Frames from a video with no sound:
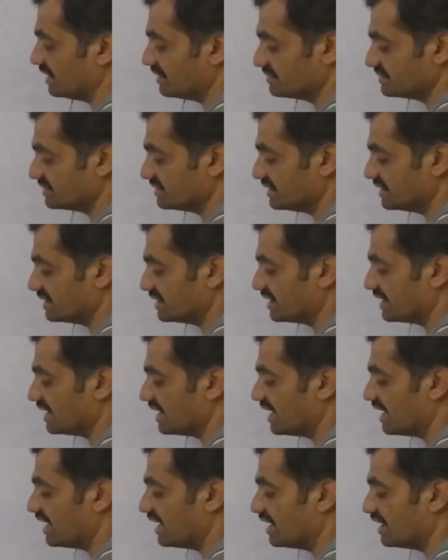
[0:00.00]
observe that
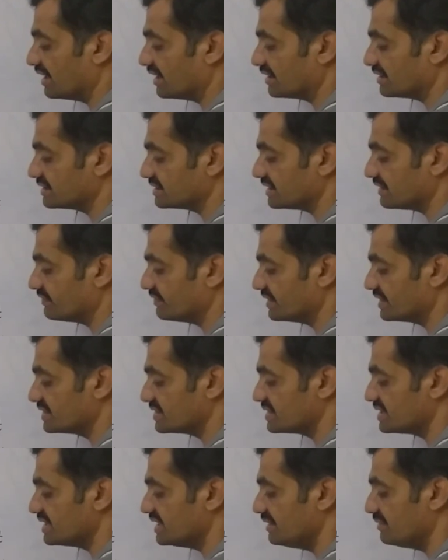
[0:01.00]
R
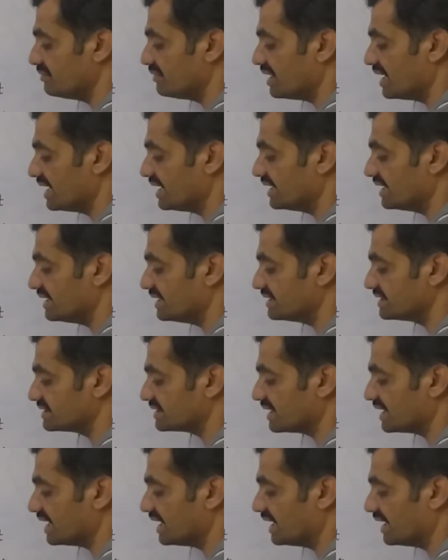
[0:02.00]
suffix T
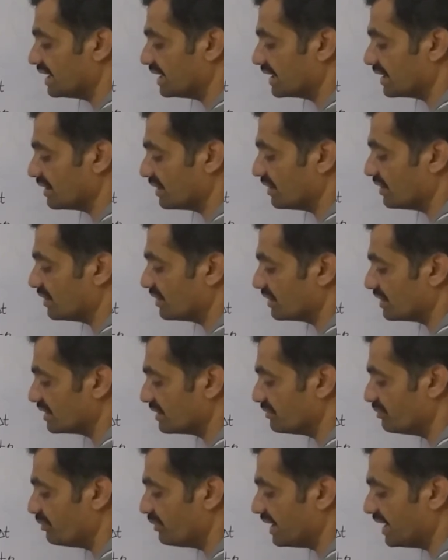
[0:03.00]
minus R
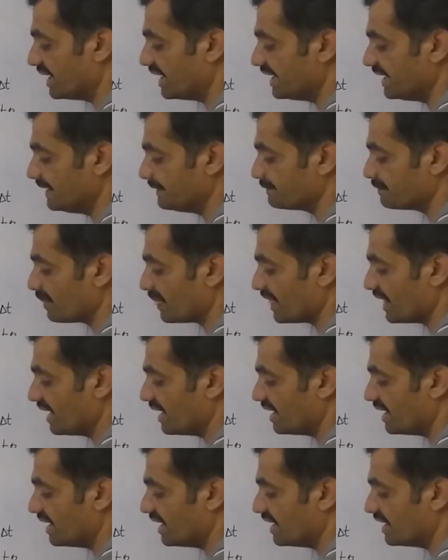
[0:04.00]
naught by
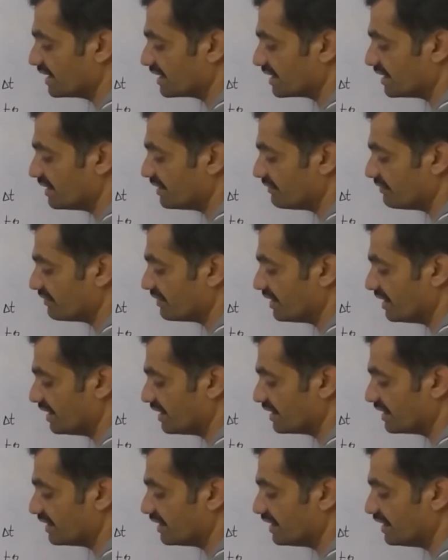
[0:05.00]
R of
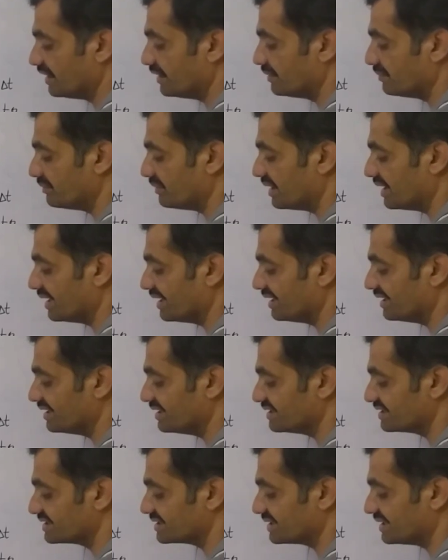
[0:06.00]
100
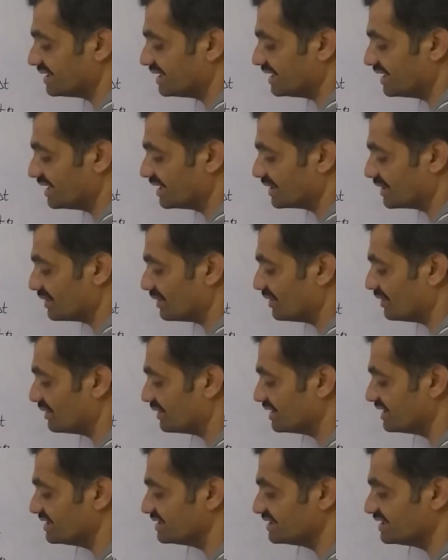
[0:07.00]
minus R
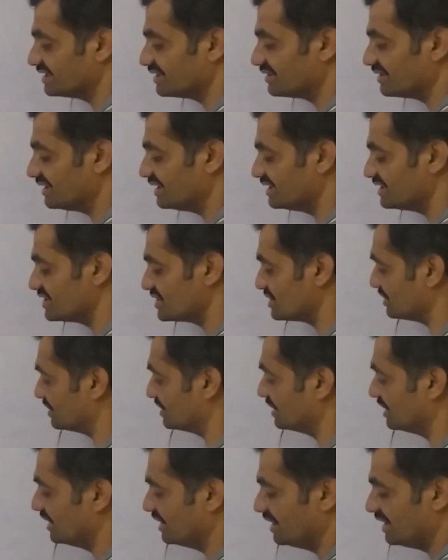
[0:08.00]
naught is equals
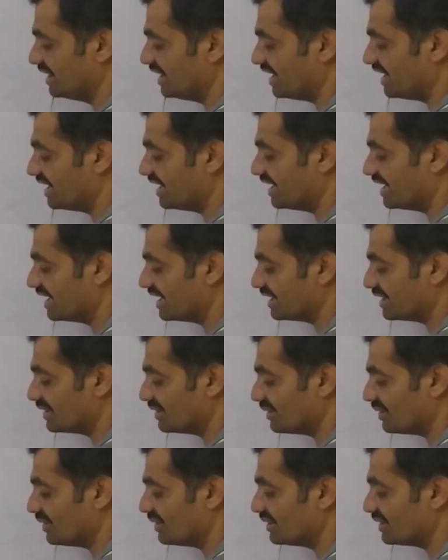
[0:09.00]
to R
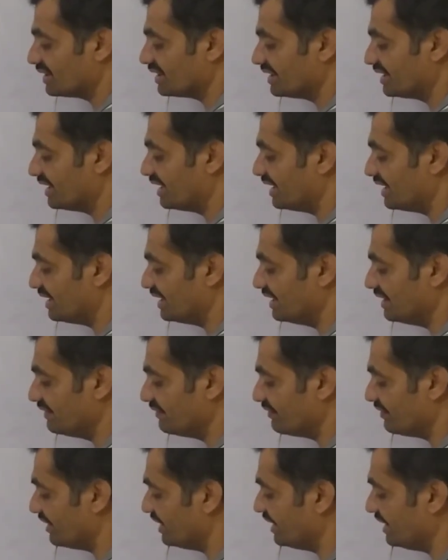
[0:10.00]
naught
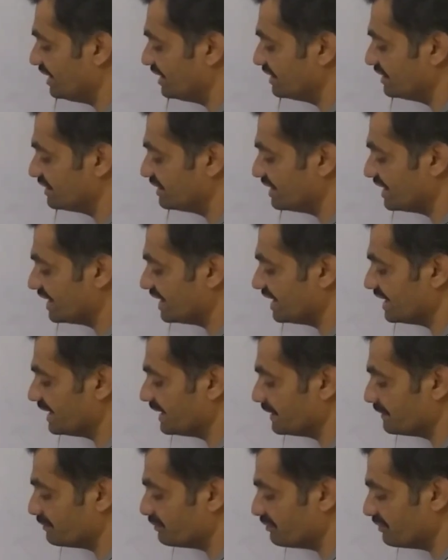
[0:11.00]
alpha
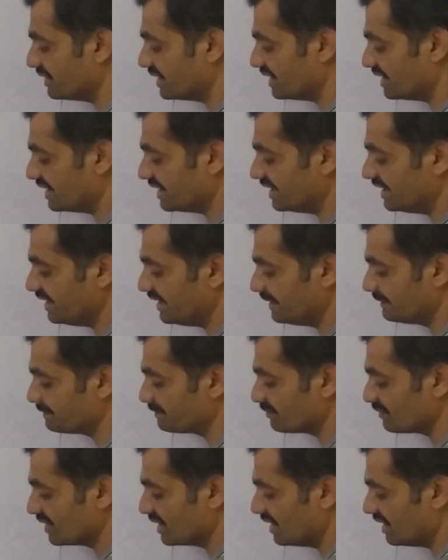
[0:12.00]
T
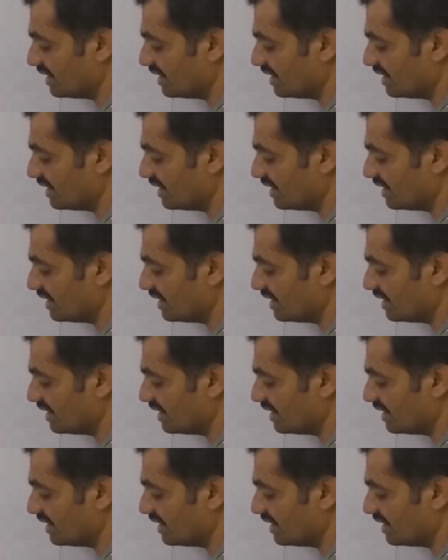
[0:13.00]
by